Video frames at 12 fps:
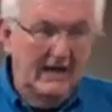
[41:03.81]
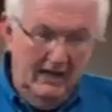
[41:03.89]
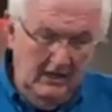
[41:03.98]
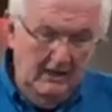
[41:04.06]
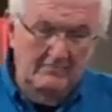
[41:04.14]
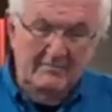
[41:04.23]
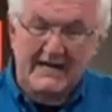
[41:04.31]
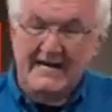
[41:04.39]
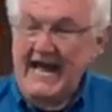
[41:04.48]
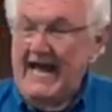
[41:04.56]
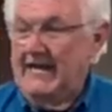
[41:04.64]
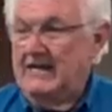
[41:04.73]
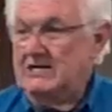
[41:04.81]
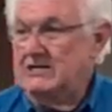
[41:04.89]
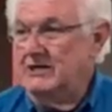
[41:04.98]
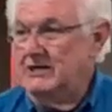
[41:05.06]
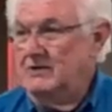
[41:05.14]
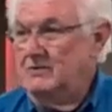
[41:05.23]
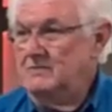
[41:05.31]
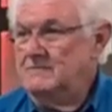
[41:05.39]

I loved my daddy too.